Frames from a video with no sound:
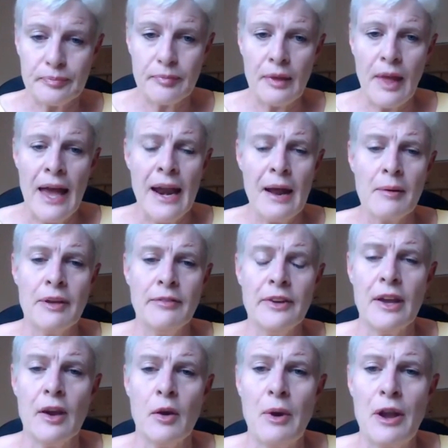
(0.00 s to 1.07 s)
and I'm
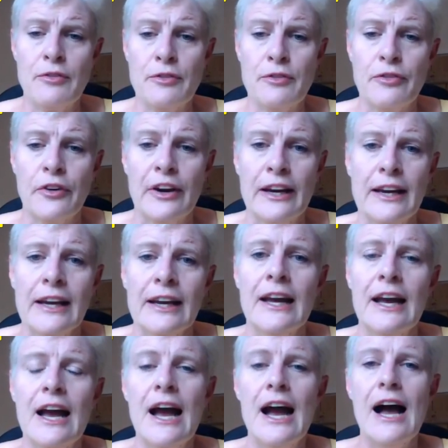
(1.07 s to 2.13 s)
giving it away for free.
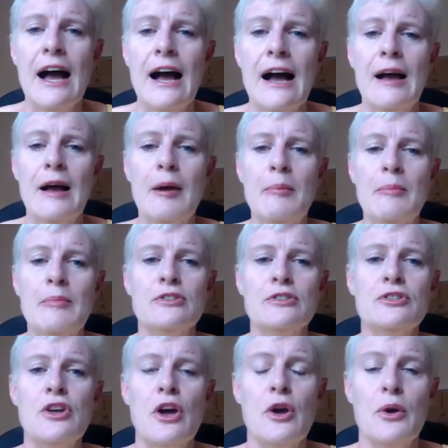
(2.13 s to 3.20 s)

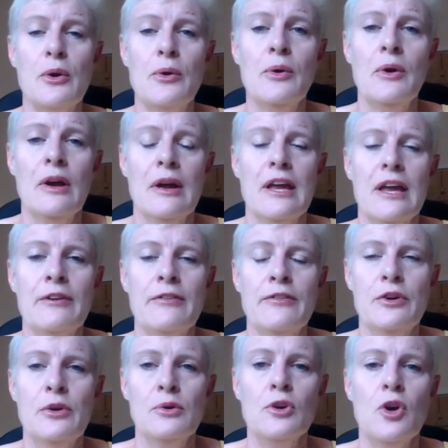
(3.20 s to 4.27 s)
So
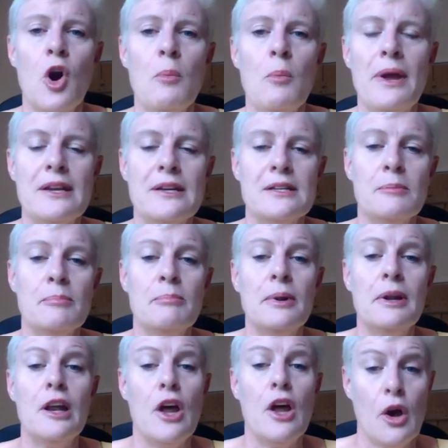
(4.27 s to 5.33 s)
if you comment
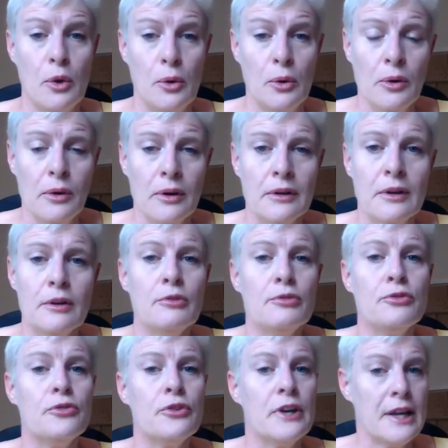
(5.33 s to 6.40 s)
below
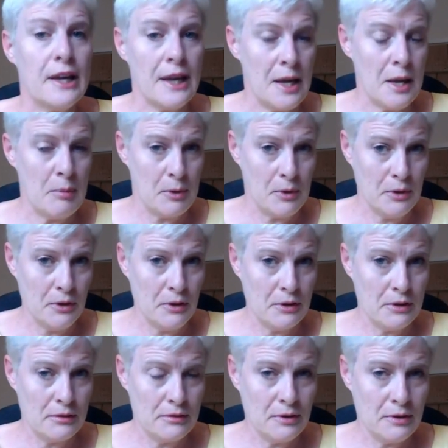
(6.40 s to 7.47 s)
free
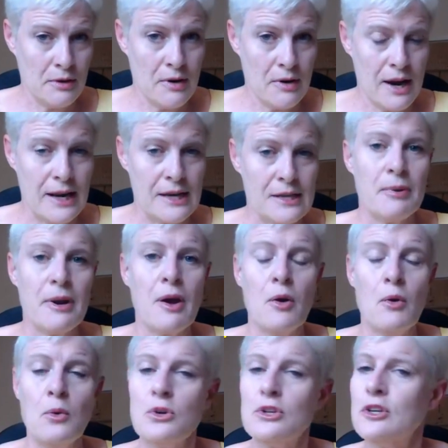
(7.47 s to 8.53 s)
ebook, all right, but I
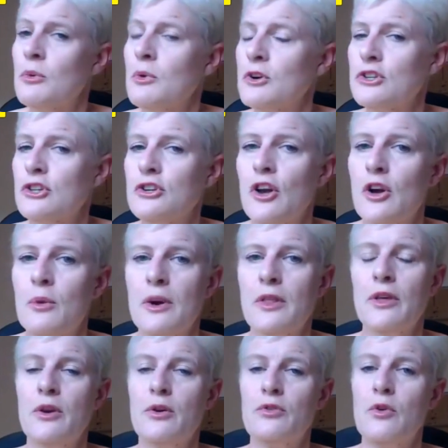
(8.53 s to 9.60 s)
also want to know
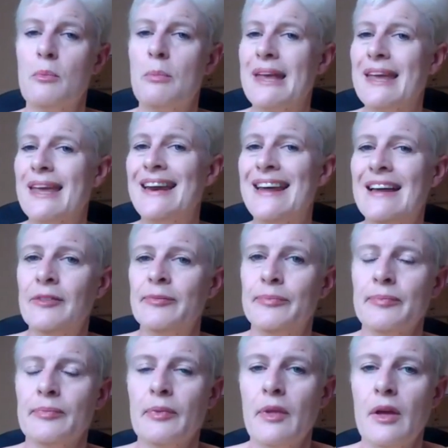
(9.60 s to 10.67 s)
whether you're a beginner
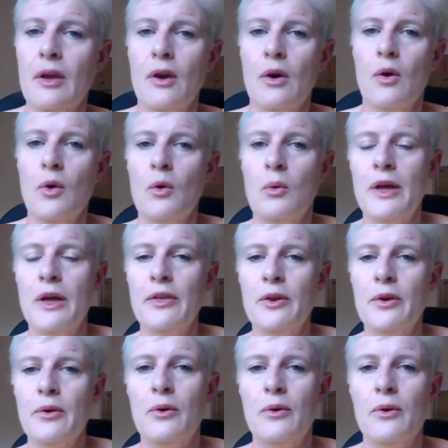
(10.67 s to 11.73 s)
or whether
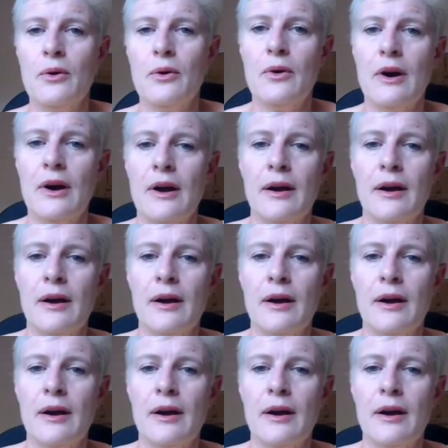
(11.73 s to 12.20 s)
you're